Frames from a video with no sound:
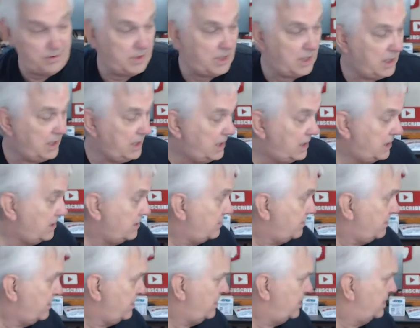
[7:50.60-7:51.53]

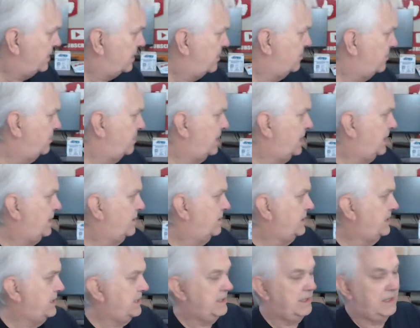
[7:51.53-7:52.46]
routine. Where is old
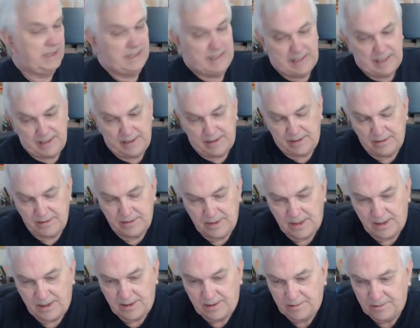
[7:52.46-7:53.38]
Joe? He's laying out there
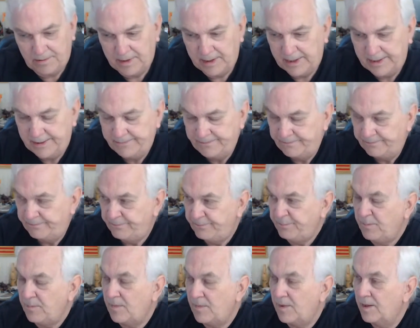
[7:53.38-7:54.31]
in the hallway.
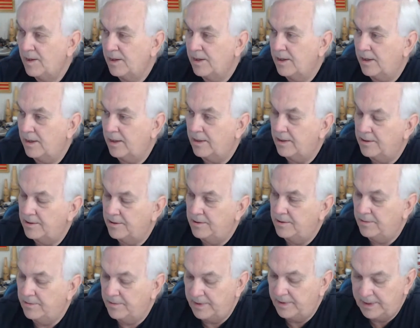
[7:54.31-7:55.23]

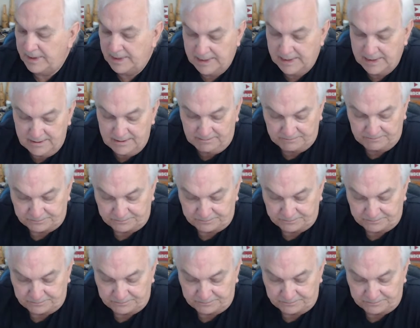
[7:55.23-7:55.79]
We